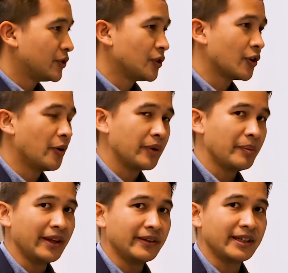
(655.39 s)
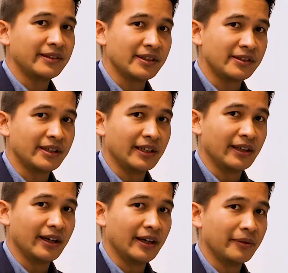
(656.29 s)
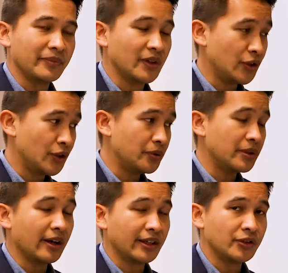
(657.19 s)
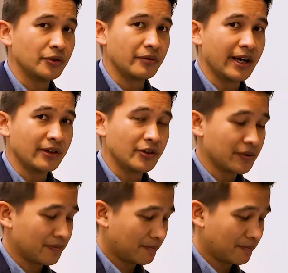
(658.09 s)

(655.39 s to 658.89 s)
to complement the existing, um, the new DALI two range.